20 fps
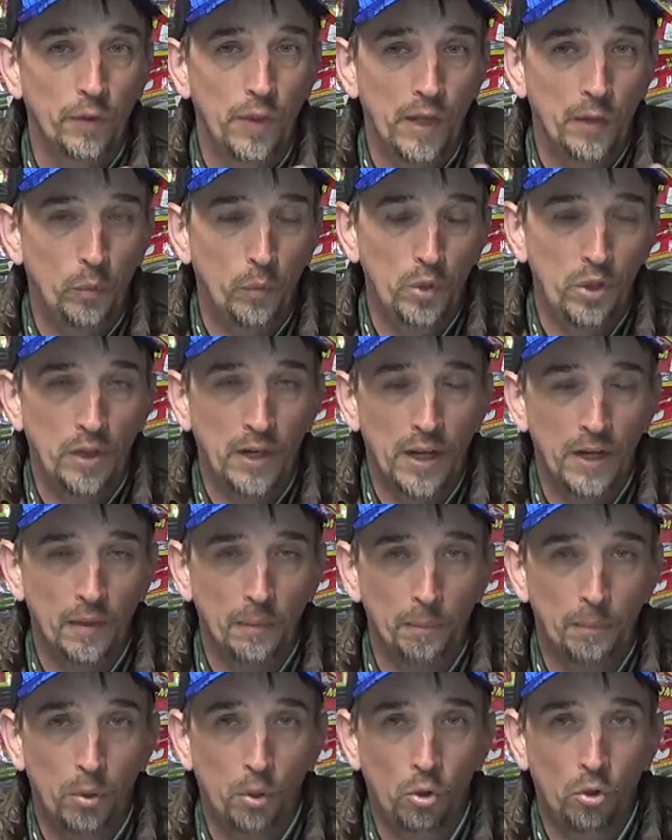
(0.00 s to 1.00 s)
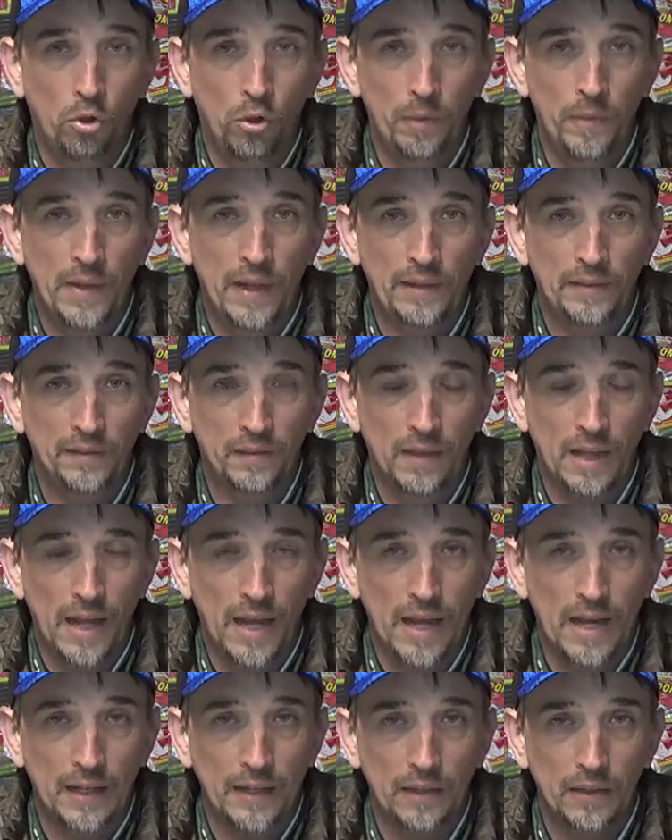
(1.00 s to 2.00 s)
then when you kind of pull in that
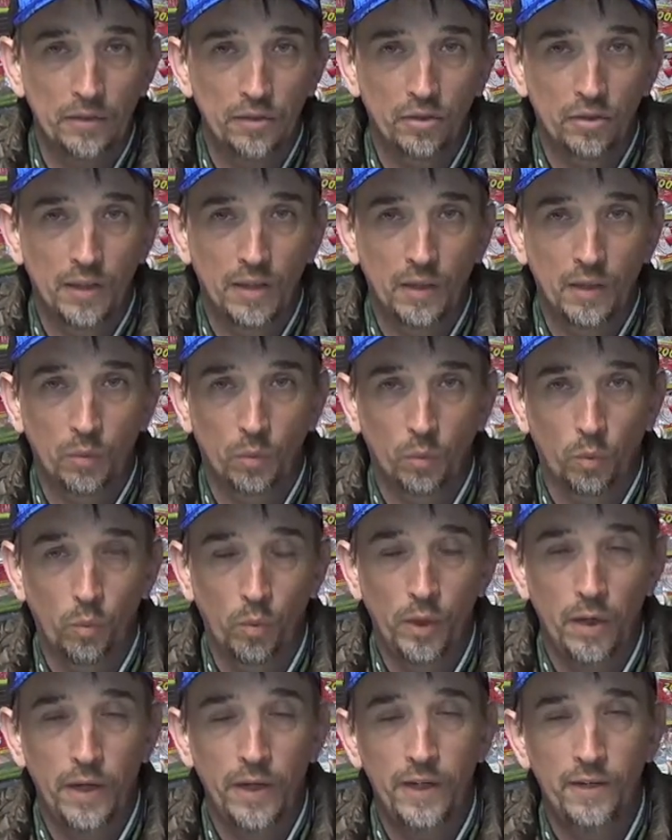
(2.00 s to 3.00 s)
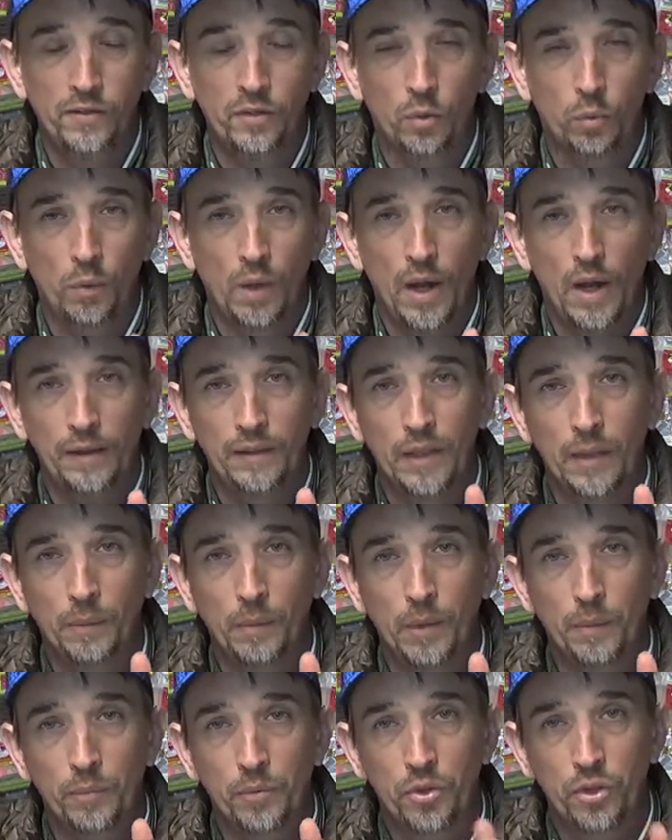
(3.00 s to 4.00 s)
slack and just kind of raise the rod tip
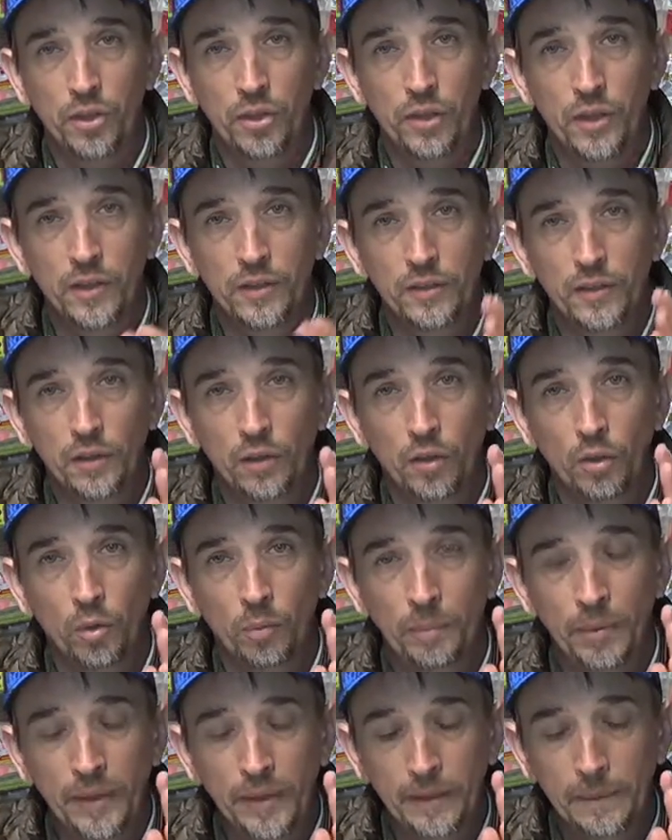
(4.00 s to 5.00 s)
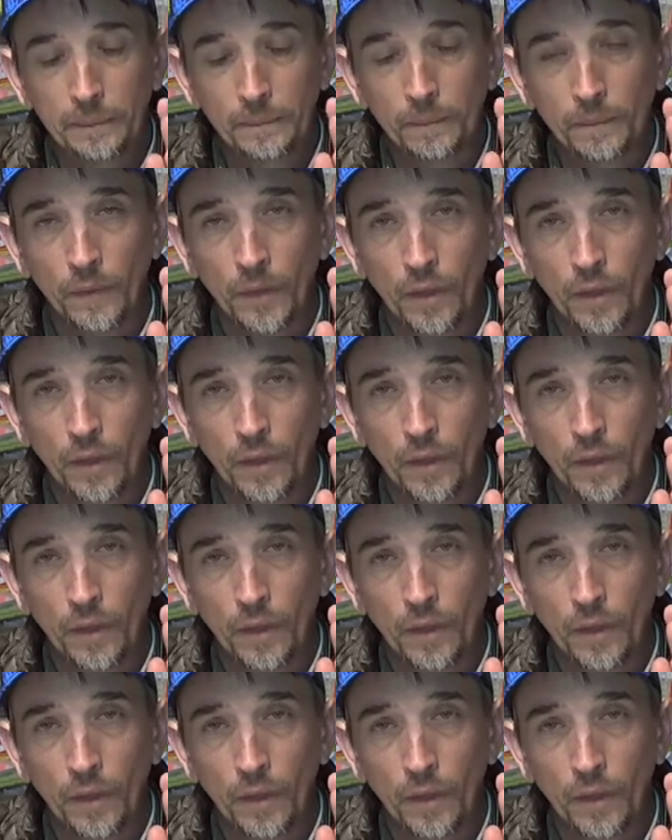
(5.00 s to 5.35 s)
up just a little bit,